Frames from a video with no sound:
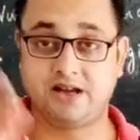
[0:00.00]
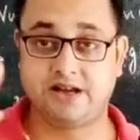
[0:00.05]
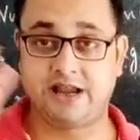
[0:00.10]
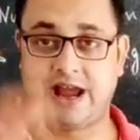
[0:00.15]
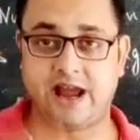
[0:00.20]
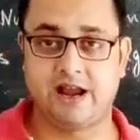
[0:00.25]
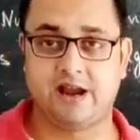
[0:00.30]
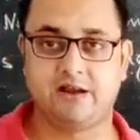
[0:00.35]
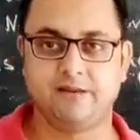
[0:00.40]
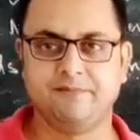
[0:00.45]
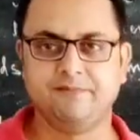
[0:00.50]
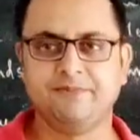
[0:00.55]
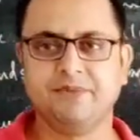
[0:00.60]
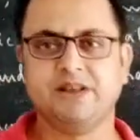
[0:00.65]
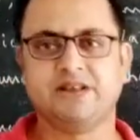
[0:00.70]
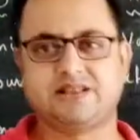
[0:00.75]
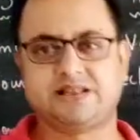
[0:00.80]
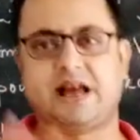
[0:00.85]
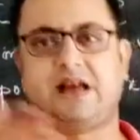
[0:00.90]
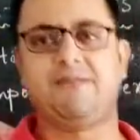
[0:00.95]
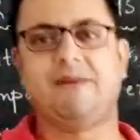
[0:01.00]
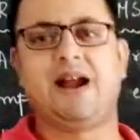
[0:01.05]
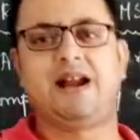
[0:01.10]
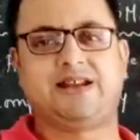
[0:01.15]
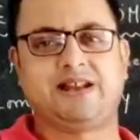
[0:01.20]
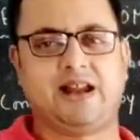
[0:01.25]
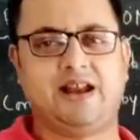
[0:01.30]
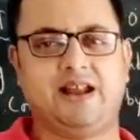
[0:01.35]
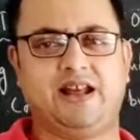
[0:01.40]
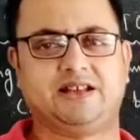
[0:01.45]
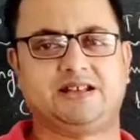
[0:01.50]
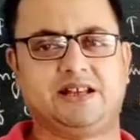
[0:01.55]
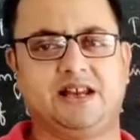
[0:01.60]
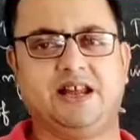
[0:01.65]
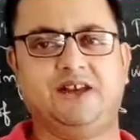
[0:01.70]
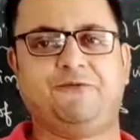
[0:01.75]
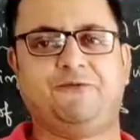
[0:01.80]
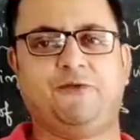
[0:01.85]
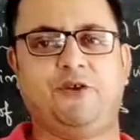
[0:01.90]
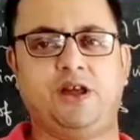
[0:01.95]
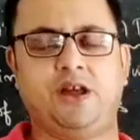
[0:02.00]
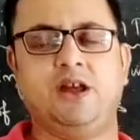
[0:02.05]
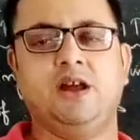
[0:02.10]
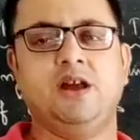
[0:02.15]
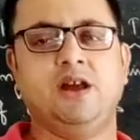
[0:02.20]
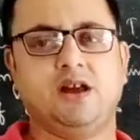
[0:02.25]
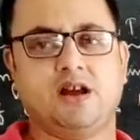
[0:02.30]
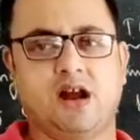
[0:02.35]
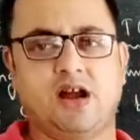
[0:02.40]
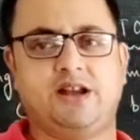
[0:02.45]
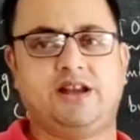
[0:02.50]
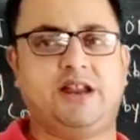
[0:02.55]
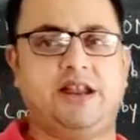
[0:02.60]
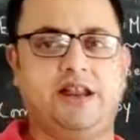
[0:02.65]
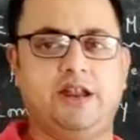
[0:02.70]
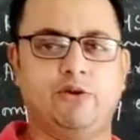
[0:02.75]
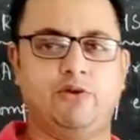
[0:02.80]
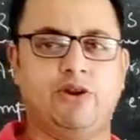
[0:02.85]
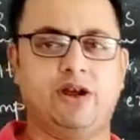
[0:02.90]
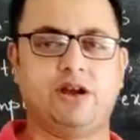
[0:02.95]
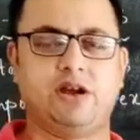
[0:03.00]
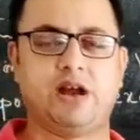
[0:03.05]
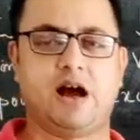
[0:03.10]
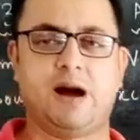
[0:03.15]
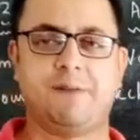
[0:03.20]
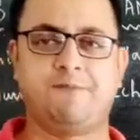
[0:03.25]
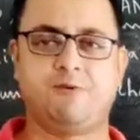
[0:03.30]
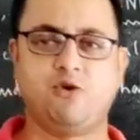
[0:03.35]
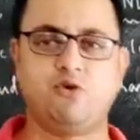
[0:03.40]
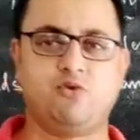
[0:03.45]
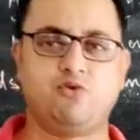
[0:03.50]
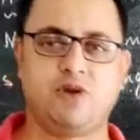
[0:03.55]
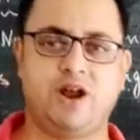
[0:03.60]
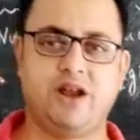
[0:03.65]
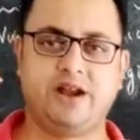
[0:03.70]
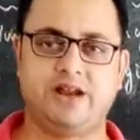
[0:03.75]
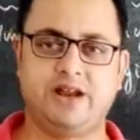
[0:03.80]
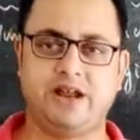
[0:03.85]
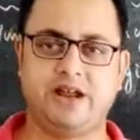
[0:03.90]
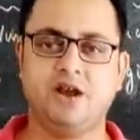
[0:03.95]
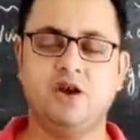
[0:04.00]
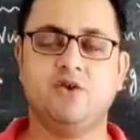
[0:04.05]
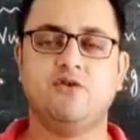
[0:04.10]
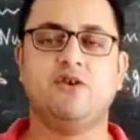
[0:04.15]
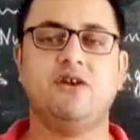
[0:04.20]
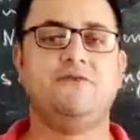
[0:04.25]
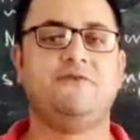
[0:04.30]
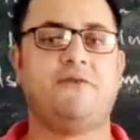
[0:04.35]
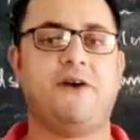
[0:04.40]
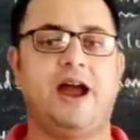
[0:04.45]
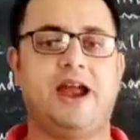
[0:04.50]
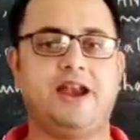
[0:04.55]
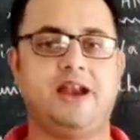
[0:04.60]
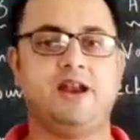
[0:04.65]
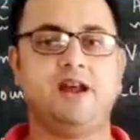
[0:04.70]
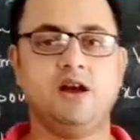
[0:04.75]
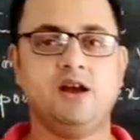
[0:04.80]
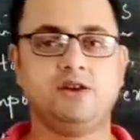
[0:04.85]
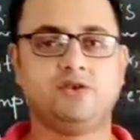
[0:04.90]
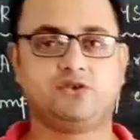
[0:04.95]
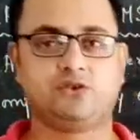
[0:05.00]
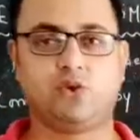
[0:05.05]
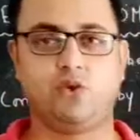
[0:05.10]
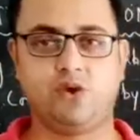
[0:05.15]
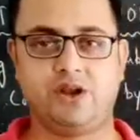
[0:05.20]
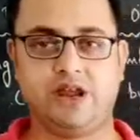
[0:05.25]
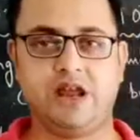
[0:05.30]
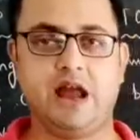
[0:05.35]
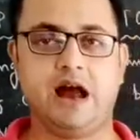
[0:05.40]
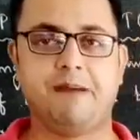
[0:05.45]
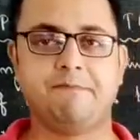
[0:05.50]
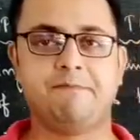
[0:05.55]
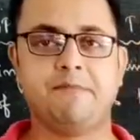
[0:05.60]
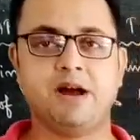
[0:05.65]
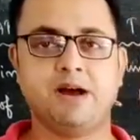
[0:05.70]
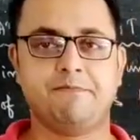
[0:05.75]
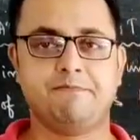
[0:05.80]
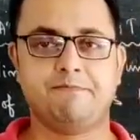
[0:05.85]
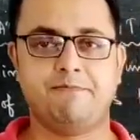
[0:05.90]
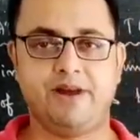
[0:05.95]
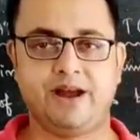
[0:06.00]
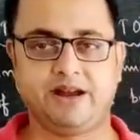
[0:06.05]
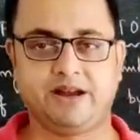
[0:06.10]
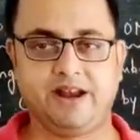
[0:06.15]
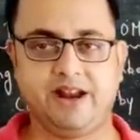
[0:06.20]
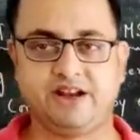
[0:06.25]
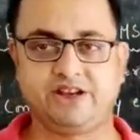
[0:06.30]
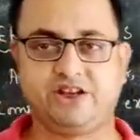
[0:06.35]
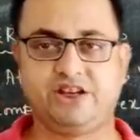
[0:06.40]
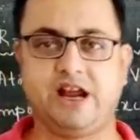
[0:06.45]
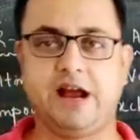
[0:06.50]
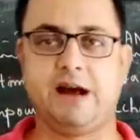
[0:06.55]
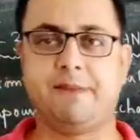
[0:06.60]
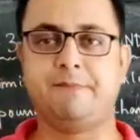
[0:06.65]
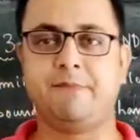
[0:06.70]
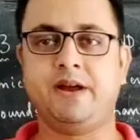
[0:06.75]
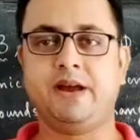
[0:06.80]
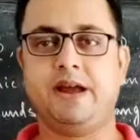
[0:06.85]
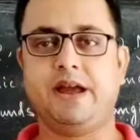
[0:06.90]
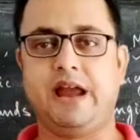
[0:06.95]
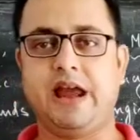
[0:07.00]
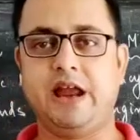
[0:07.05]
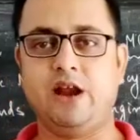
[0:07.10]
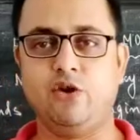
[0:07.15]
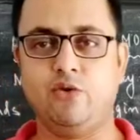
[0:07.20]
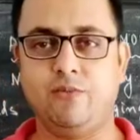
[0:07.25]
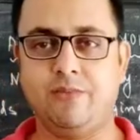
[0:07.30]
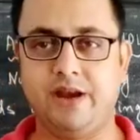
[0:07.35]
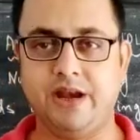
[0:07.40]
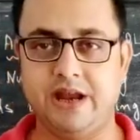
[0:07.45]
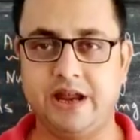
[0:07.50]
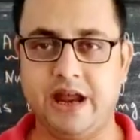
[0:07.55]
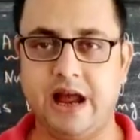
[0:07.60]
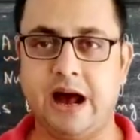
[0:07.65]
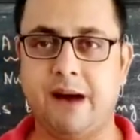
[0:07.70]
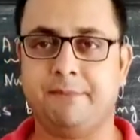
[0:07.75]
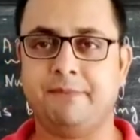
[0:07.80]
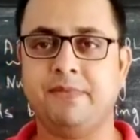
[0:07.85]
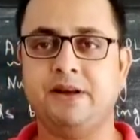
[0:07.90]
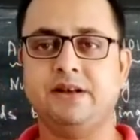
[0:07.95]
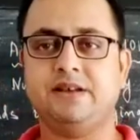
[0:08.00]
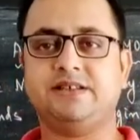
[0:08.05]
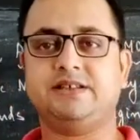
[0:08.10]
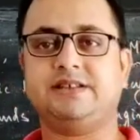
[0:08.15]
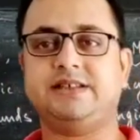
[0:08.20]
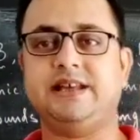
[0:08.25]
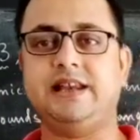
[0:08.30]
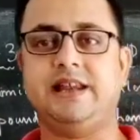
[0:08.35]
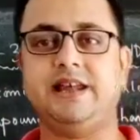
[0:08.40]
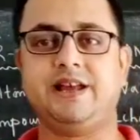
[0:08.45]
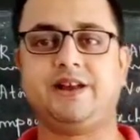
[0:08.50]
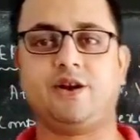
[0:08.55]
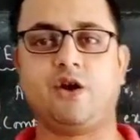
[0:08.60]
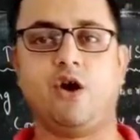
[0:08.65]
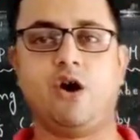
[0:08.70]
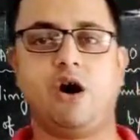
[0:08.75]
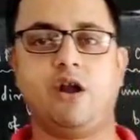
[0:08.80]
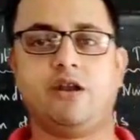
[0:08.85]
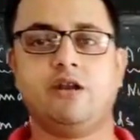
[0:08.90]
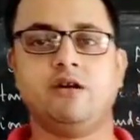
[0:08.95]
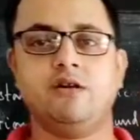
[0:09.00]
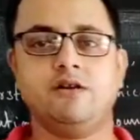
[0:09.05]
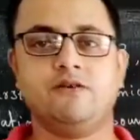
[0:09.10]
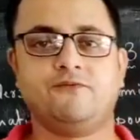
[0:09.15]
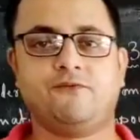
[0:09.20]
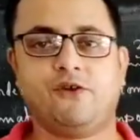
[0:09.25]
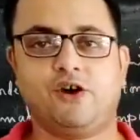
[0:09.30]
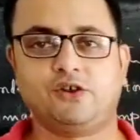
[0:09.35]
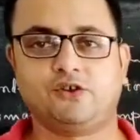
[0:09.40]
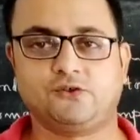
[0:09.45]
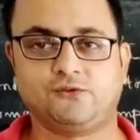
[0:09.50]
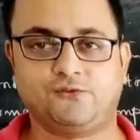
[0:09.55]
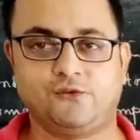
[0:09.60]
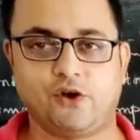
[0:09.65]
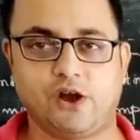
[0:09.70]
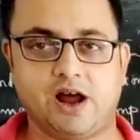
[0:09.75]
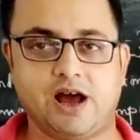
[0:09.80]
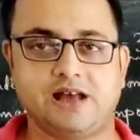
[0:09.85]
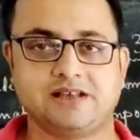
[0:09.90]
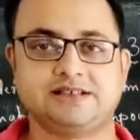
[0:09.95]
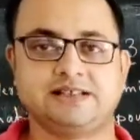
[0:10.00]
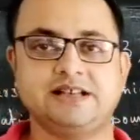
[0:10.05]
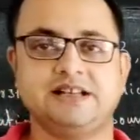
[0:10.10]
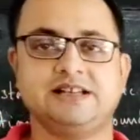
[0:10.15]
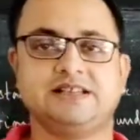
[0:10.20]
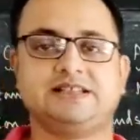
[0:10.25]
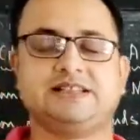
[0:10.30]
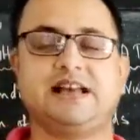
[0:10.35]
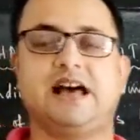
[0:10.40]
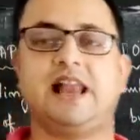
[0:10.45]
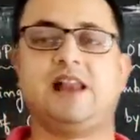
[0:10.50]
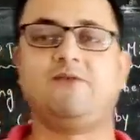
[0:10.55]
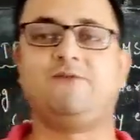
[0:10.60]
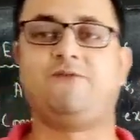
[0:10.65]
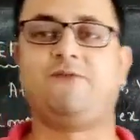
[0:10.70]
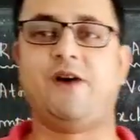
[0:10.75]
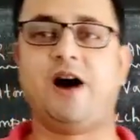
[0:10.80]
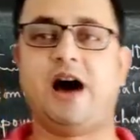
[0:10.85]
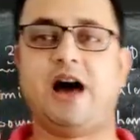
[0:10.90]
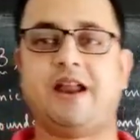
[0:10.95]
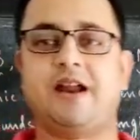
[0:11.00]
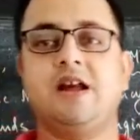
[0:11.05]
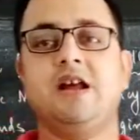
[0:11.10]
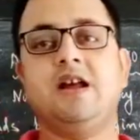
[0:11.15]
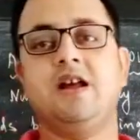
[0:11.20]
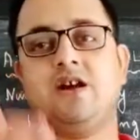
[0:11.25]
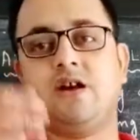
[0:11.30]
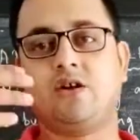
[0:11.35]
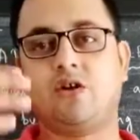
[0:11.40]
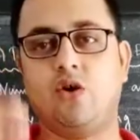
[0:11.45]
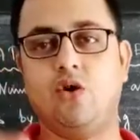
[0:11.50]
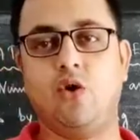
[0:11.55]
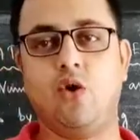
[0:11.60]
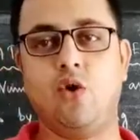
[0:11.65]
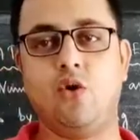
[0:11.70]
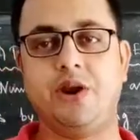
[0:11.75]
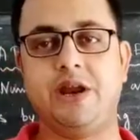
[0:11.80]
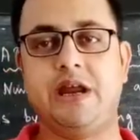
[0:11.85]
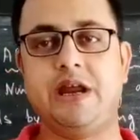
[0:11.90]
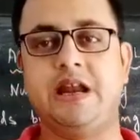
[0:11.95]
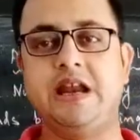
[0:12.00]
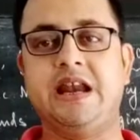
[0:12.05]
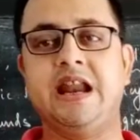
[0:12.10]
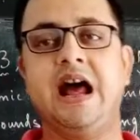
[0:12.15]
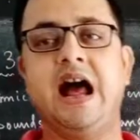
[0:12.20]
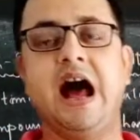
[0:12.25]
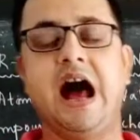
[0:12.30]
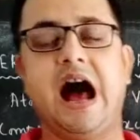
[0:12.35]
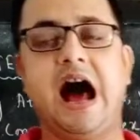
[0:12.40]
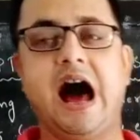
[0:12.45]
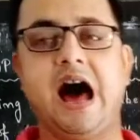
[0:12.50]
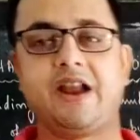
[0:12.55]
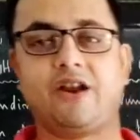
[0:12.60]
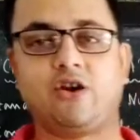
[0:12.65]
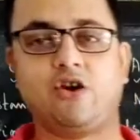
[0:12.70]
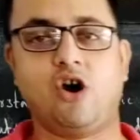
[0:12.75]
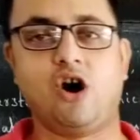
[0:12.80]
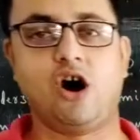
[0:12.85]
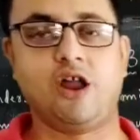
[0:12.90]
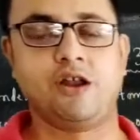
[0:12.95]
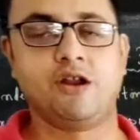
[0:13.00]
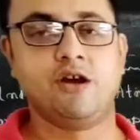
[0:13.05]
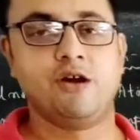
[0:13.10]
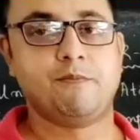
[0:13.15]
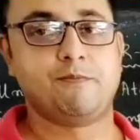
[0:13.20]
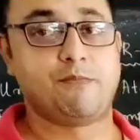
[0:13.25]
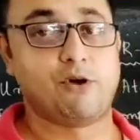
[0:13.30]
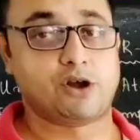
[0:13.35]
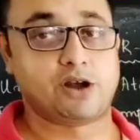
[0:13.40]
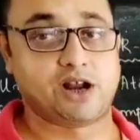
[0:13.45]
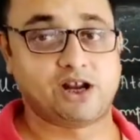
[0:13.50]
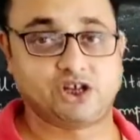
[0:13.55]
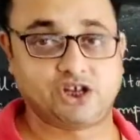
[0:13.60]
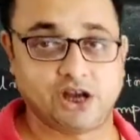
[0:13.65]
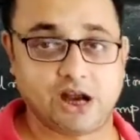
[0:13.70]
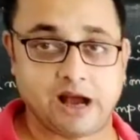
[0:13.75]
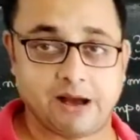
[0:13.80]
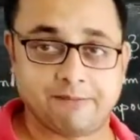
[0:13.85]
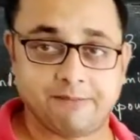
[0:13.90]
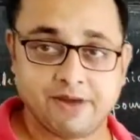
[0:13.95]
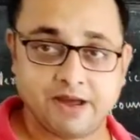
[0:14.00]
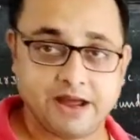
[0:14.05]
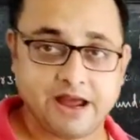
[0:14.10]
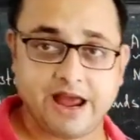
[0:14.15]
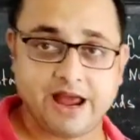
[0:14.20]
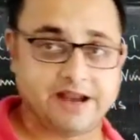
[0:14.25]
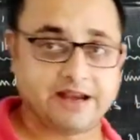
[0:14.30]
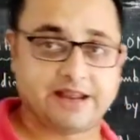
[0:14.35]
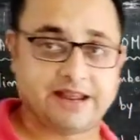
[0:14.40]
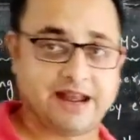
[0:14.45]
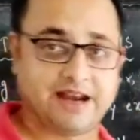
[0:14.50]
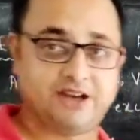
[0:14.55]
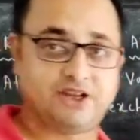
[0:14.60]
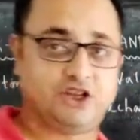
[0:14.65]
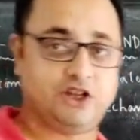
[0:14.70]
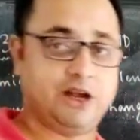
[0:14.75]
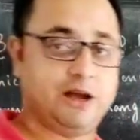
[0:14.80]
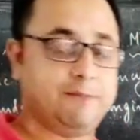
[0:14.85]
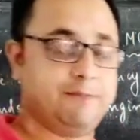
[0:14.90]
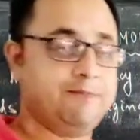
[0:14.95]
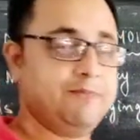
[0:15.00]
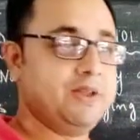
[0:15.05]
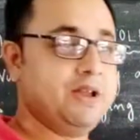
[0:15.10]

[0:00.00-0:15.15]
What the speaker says: 10. Simultaneously, if we continue it up to 20, we find sodium, magnesium, aluminium, silicon, phosphorus, sulfur, chlorine, argon, potassium and calcium.